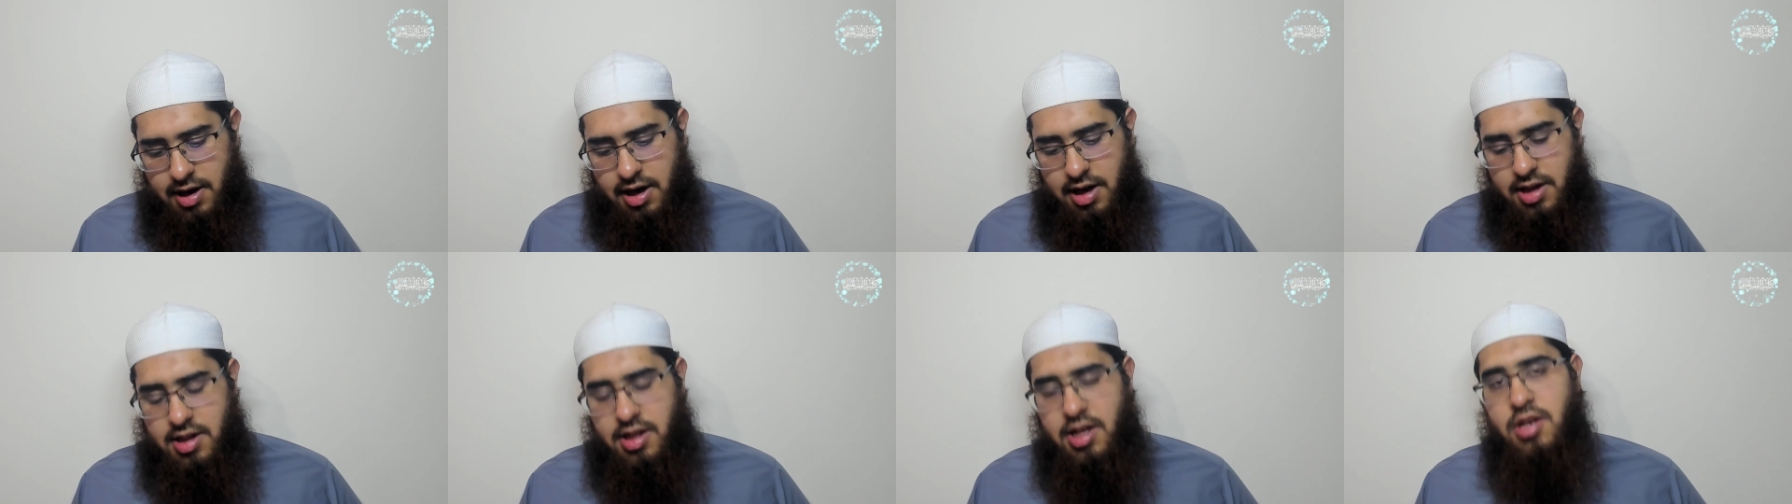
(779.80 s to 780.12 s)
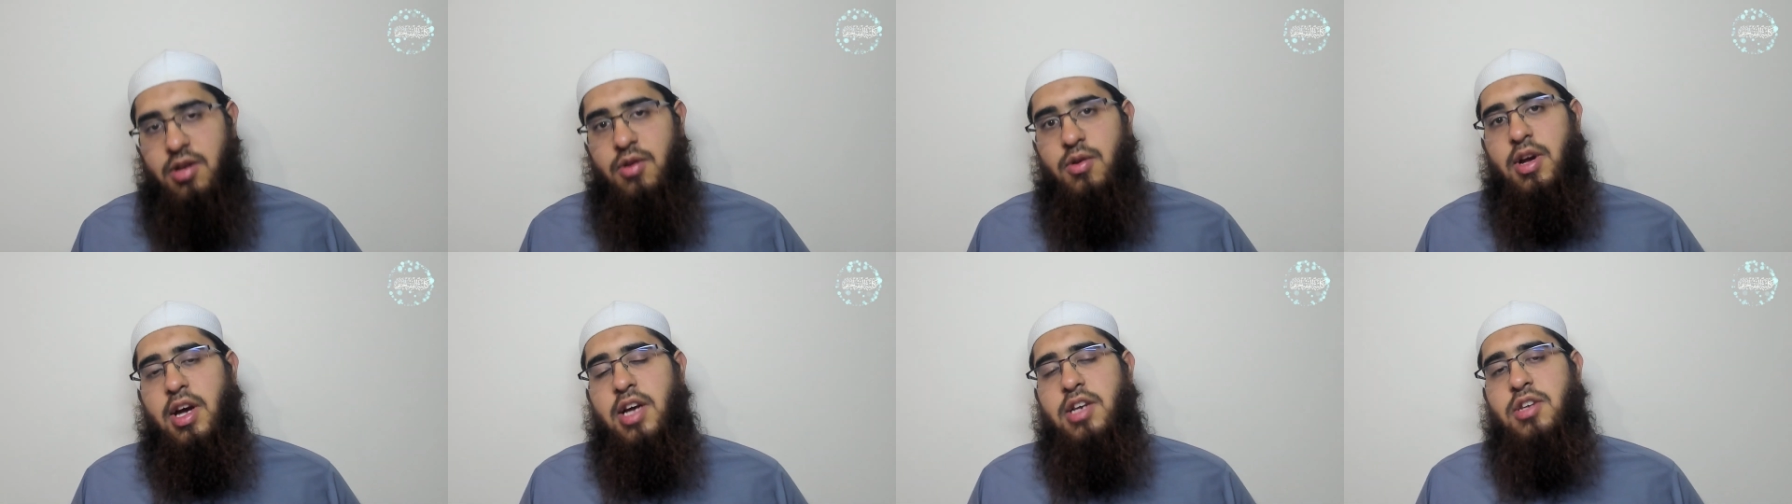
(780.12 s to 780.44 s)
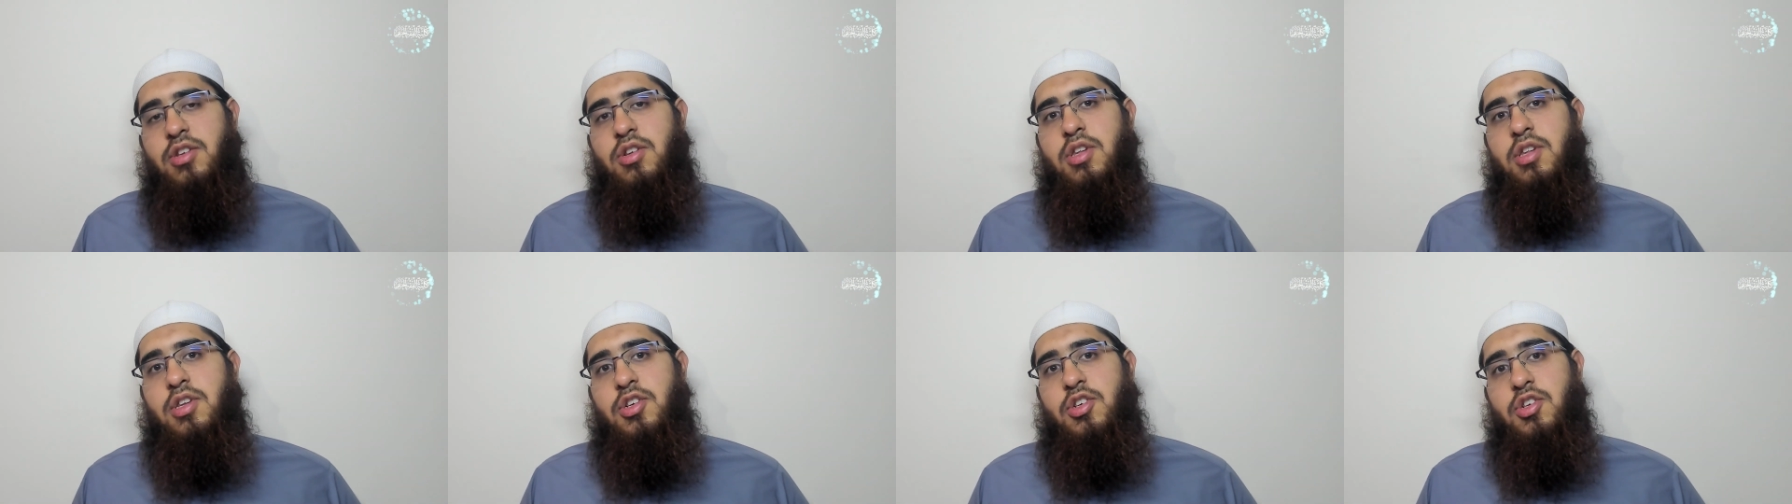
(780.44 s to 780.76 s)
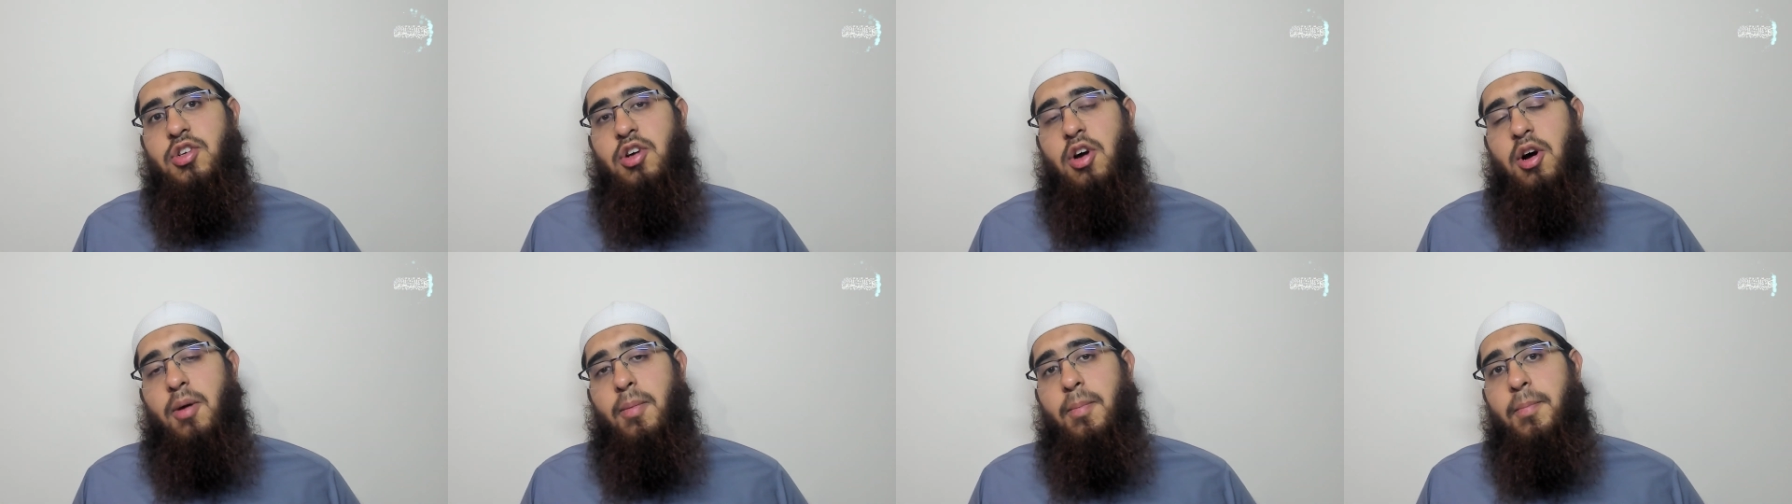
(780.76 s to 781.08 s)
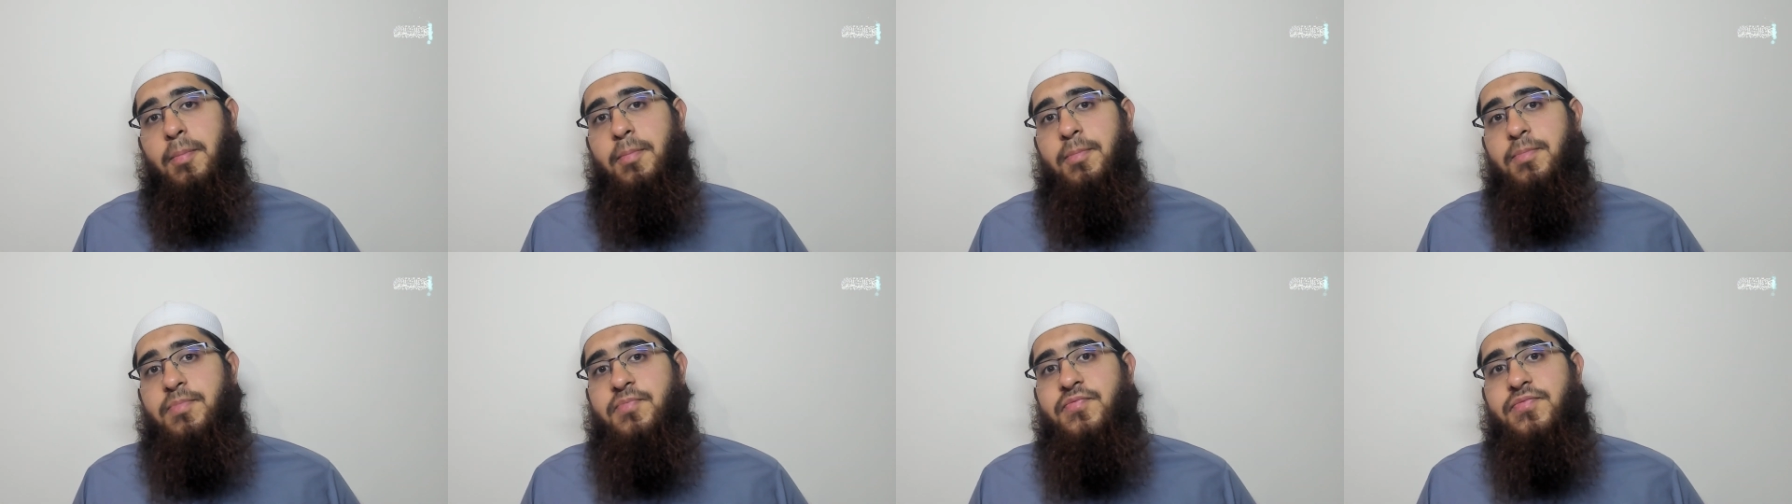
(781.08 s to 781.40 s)
And then you get to the
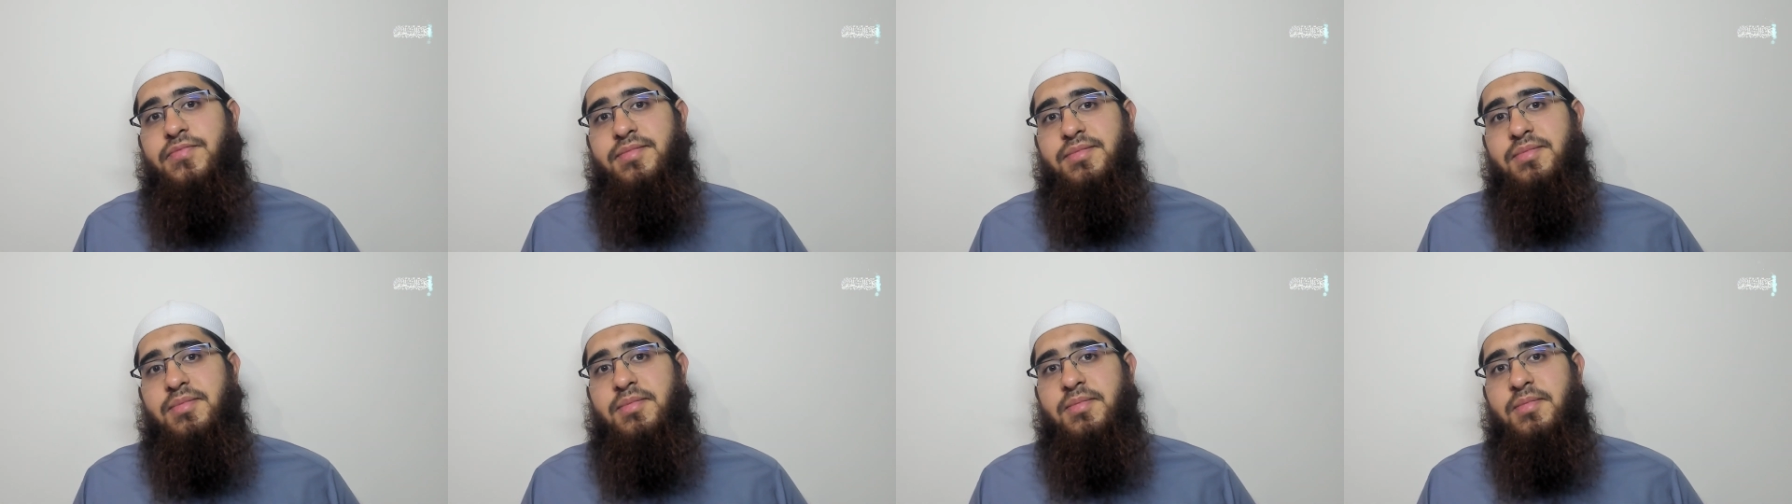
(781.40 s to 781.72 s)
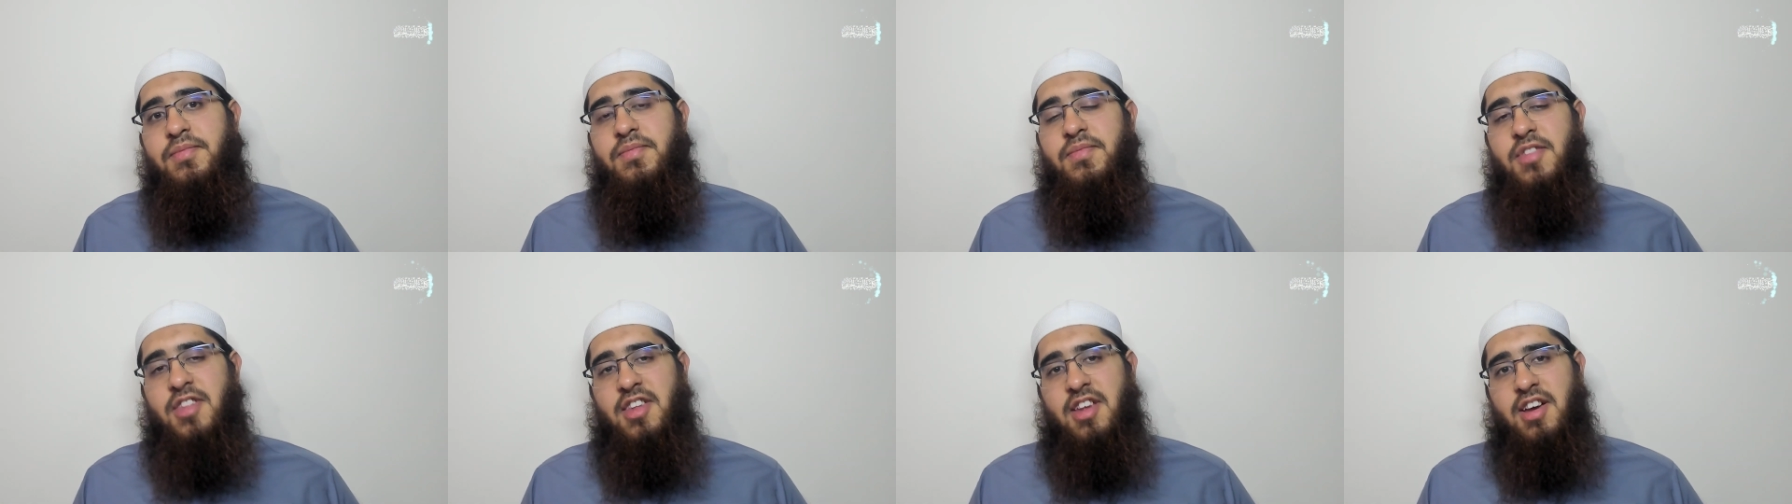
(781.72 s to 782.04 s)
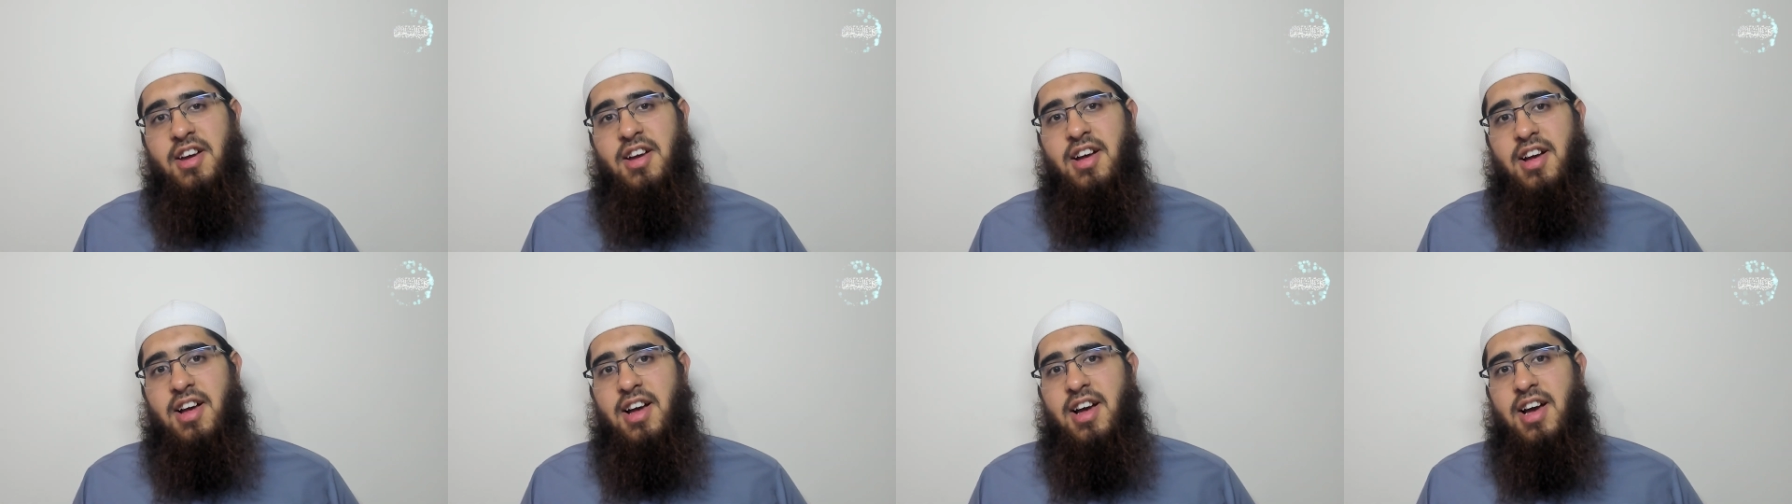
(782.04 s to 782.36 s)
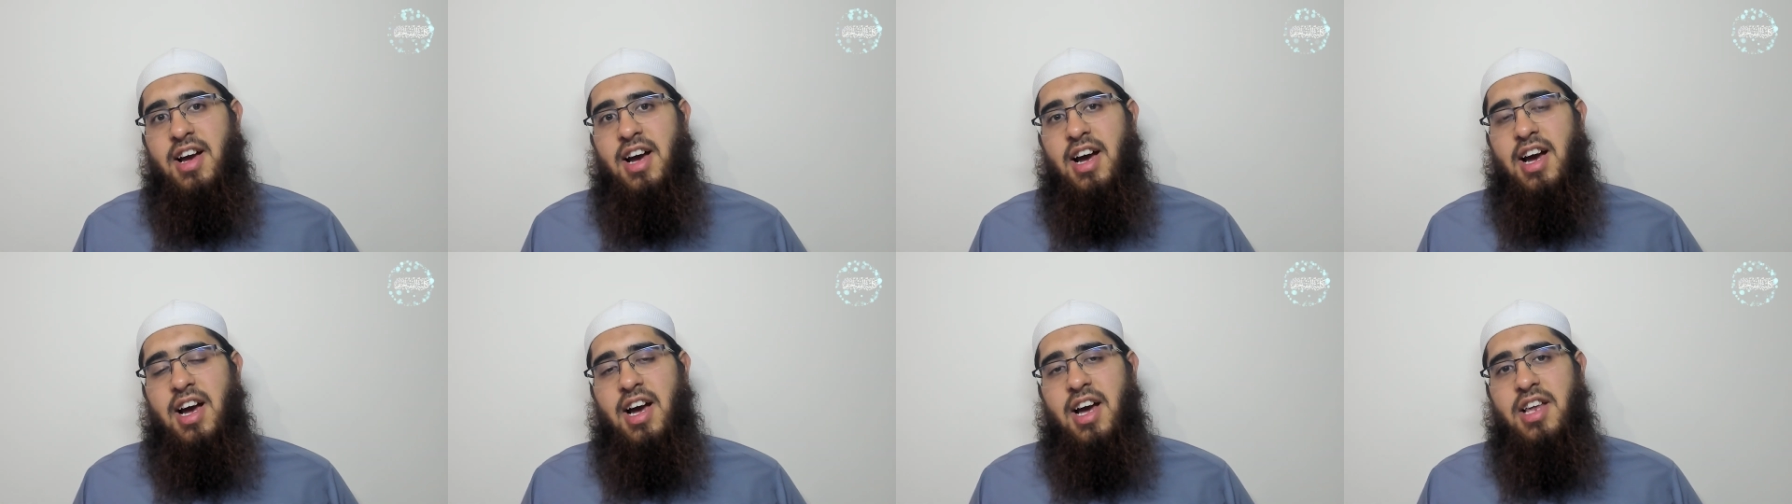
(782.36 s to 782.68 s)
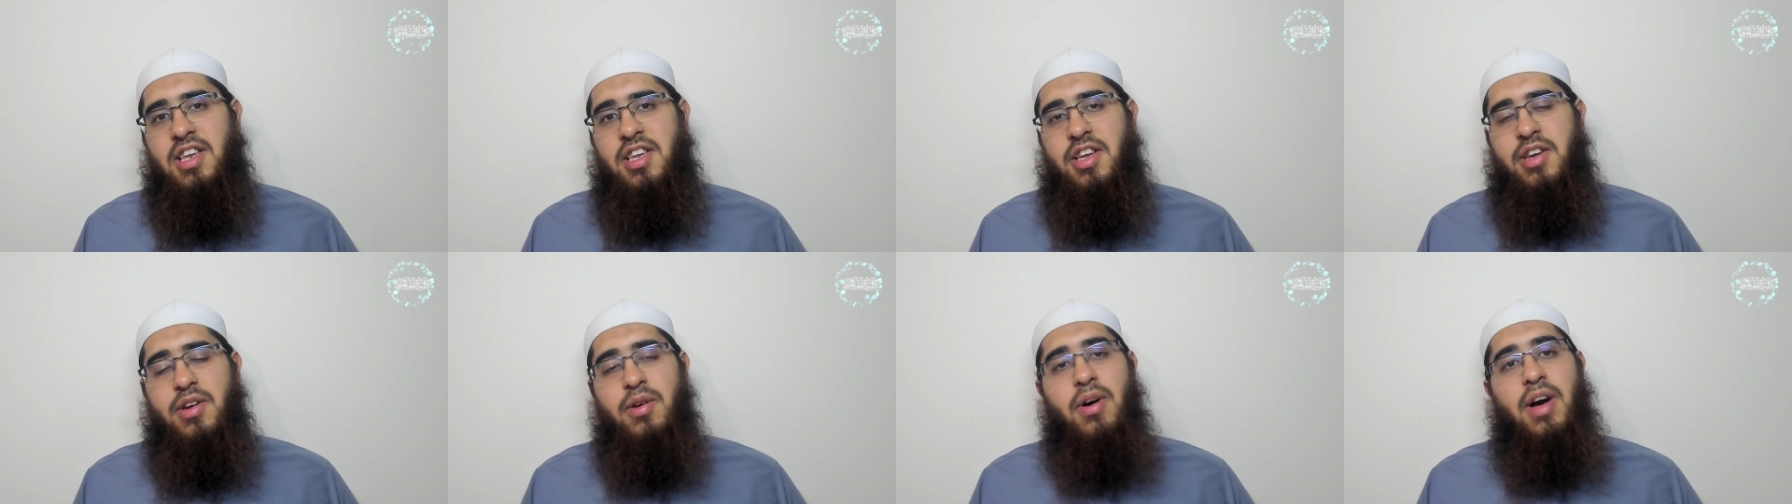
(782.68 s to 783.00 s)
shop
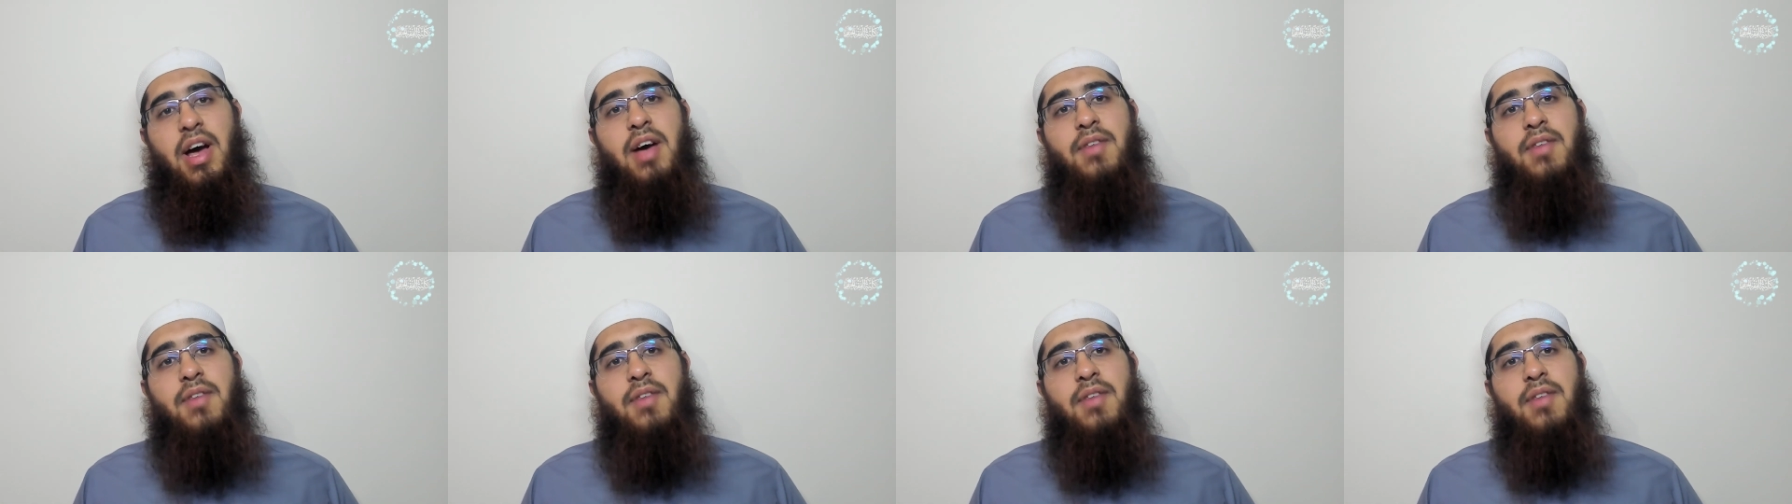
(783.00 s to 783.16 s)
and they don't